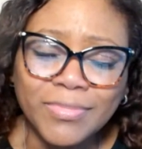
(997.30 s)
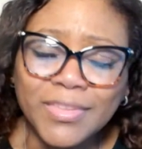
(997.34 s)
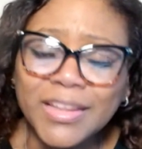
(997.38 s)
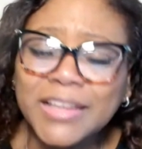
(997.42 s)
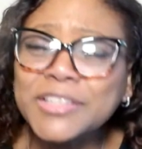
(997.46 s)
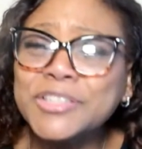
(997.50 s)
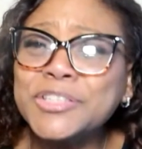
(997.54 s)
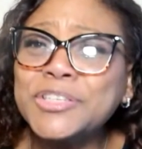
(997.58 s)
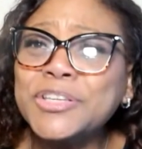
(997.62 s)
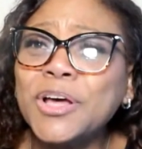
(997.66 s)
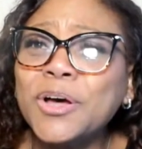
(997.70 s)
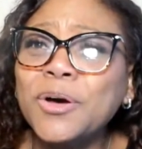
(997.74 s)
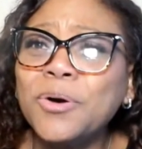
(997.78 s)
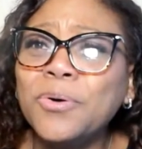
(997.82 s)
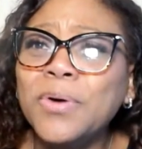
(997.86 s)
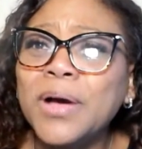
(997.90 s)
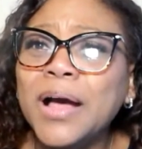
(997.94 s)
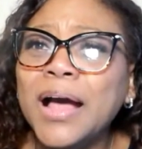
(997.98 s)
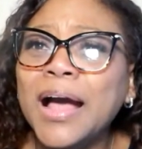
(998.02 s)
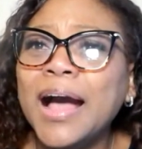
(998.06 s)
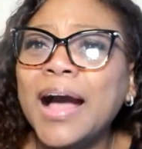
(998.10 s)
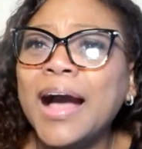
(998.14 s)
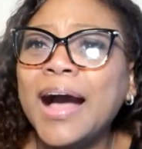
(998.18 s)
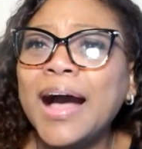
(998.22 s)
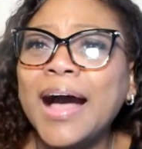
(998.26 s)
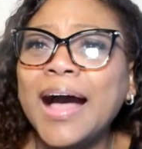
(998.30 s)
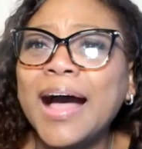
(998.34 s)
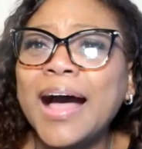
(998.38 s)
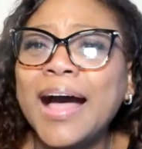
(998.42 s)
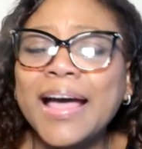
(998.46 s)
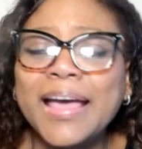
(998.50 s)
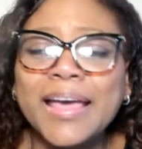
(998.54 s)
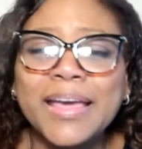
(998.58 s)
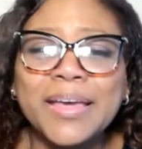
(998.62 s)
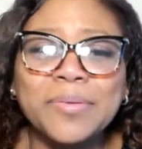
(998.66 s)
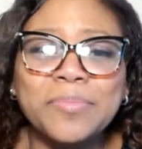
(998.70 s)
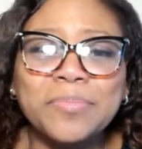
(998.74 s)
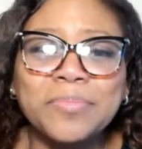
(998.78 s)
So
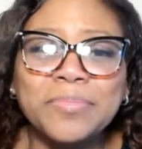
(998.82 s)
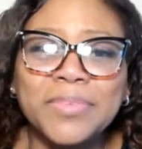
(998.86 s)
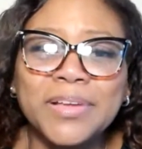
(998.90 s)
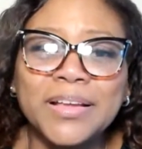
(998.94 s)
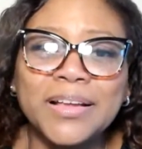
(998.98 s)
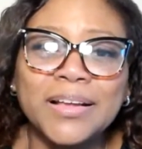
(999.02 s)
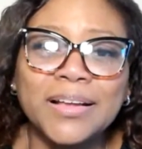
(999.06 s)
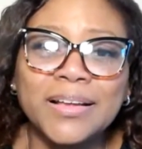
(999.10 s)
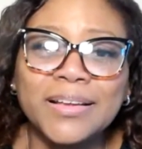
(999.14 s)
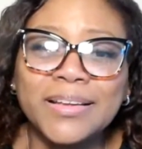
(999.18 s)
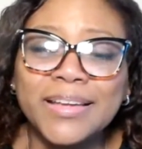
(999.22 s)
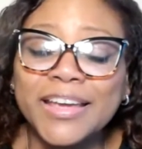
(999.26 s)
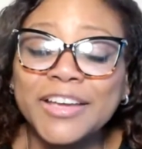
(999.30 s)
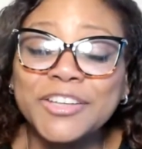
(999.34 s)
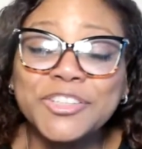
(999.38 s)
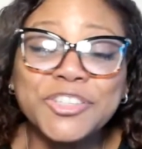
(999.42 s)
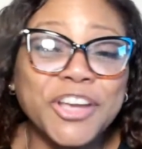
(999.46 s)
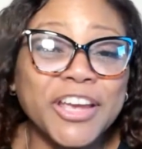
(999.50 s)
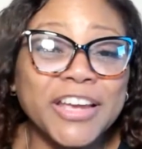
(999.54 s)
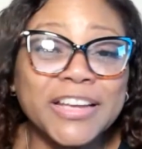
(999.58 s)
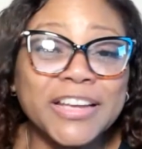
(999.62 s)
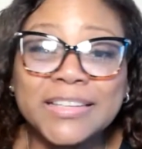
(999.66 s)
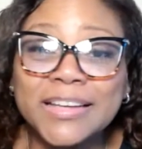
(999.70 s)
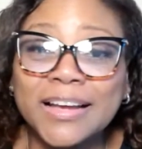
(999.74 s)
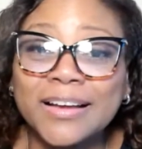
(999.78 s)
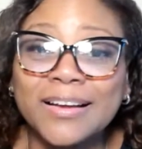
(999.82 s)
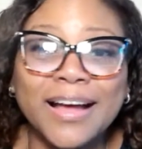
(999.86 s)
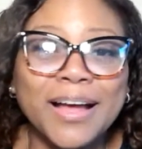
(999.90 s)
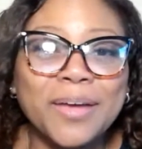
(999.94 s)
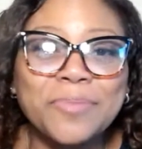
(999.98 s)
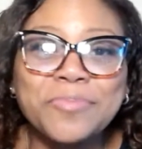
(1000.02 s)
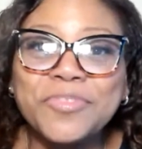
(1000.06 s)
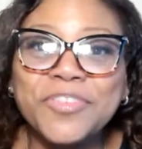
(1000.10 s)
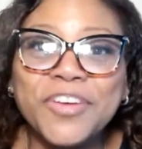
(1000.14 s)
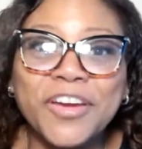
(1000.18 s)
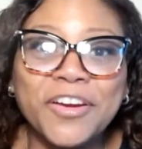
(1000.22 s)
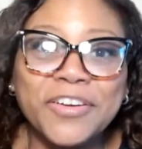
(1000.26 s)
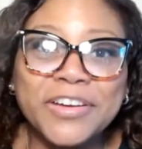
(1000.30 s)
in case you can't tell,
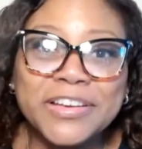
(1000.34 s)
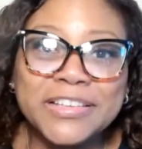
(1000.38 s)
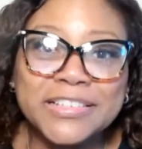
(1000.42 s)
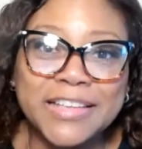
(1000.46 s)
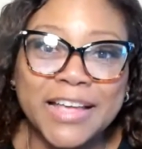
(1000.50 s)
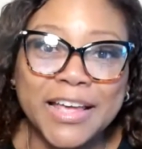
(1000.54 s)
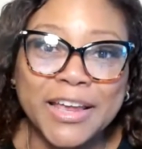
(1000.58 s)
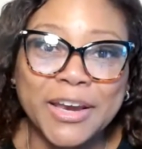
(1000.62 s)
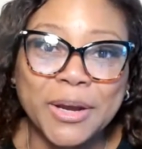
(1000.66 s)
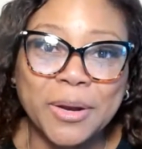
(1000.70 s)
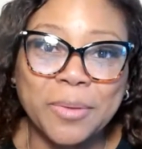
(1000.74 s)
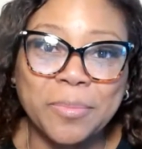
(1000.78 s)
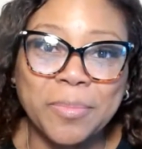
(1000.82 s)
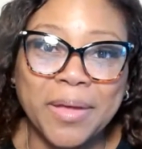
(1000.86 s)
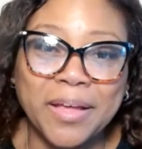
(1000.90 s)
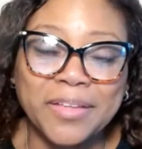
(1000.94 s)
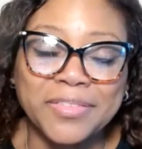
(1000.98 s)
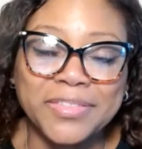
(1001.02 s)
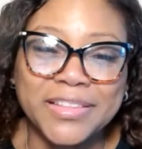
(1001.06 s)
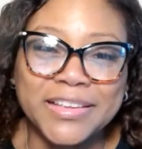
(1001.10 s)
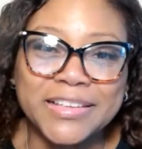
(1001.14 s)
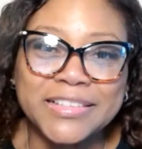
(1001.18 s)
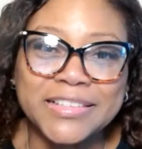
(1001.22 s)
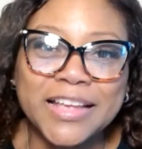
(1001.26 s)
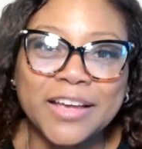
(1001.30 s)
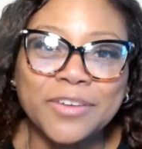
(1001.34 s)
I'm very excited about this.